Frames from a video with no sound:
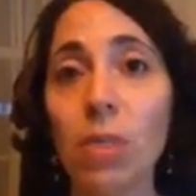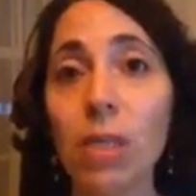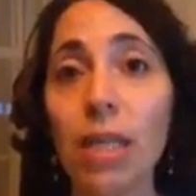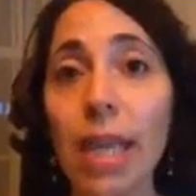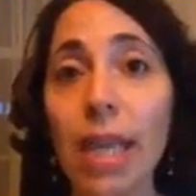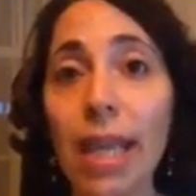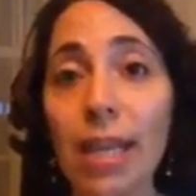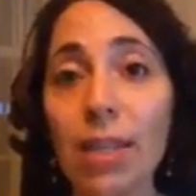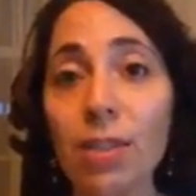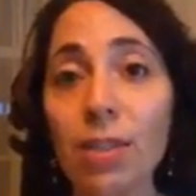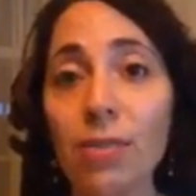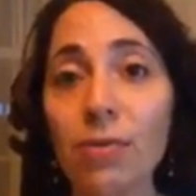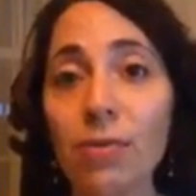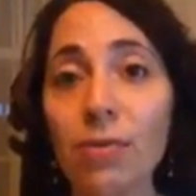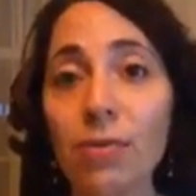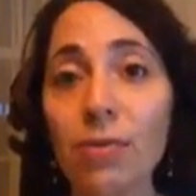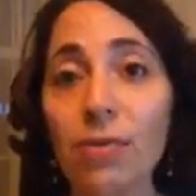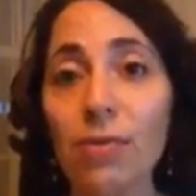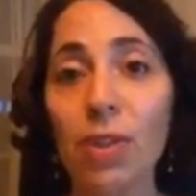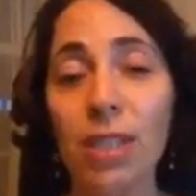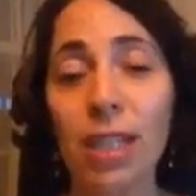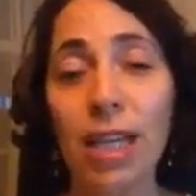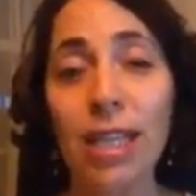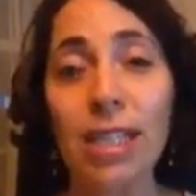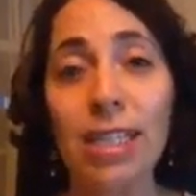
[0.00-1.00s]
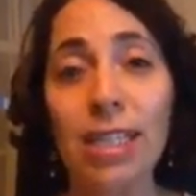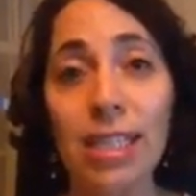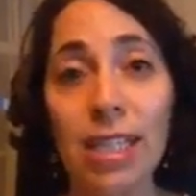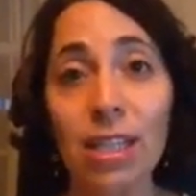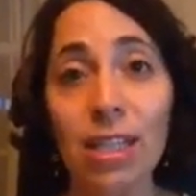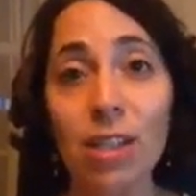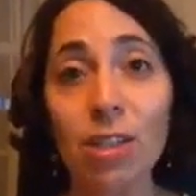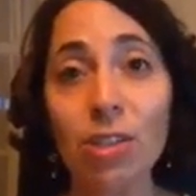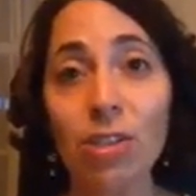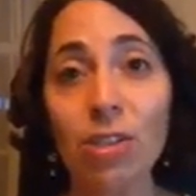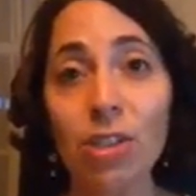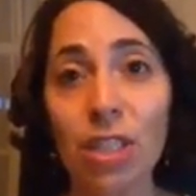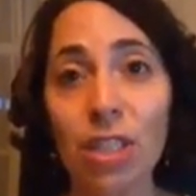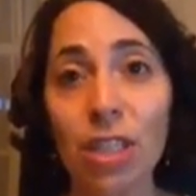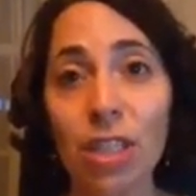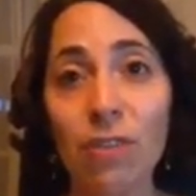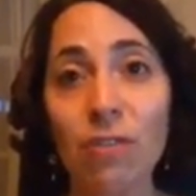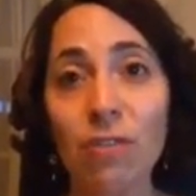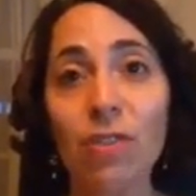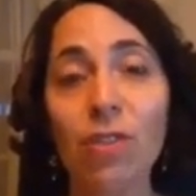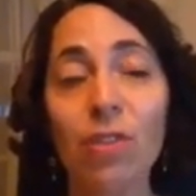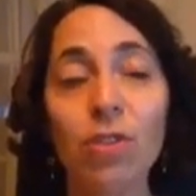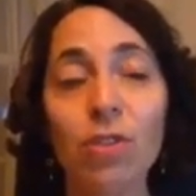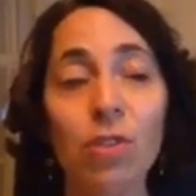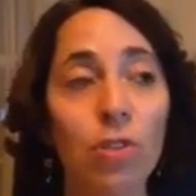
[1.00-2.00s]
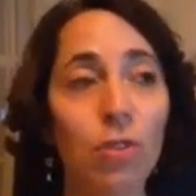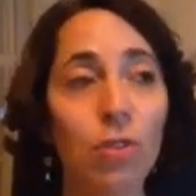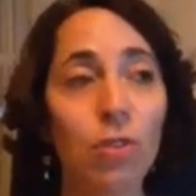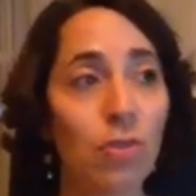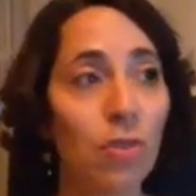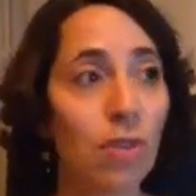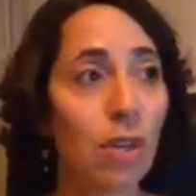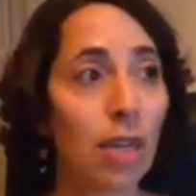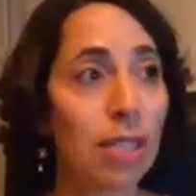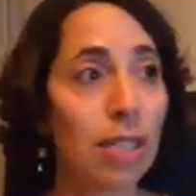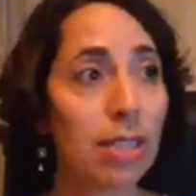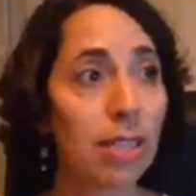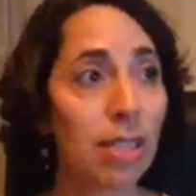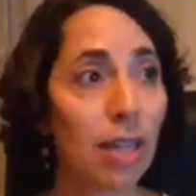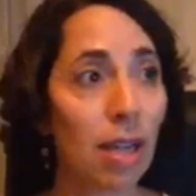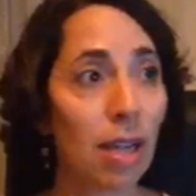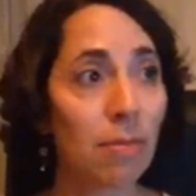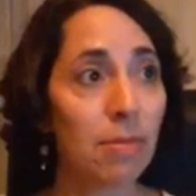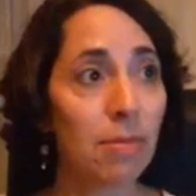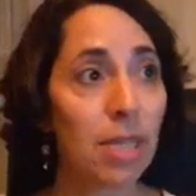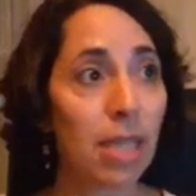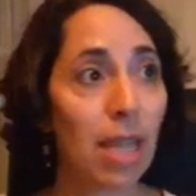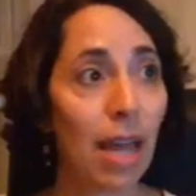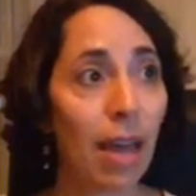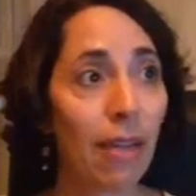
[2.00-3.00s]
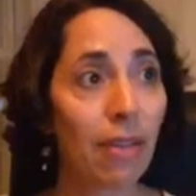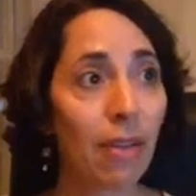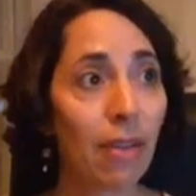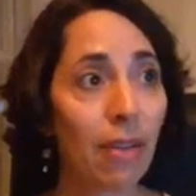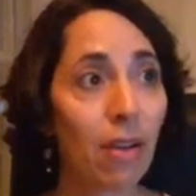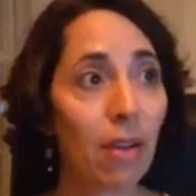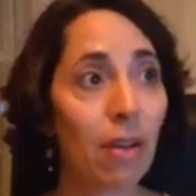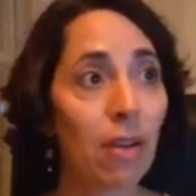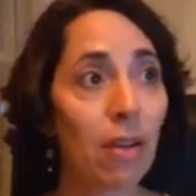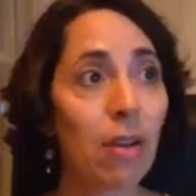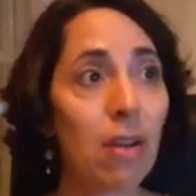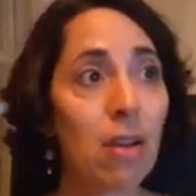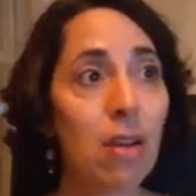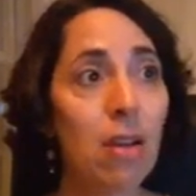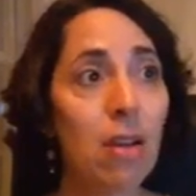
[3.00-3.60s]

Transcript: place, a nice synergy for the two of you guys to come together.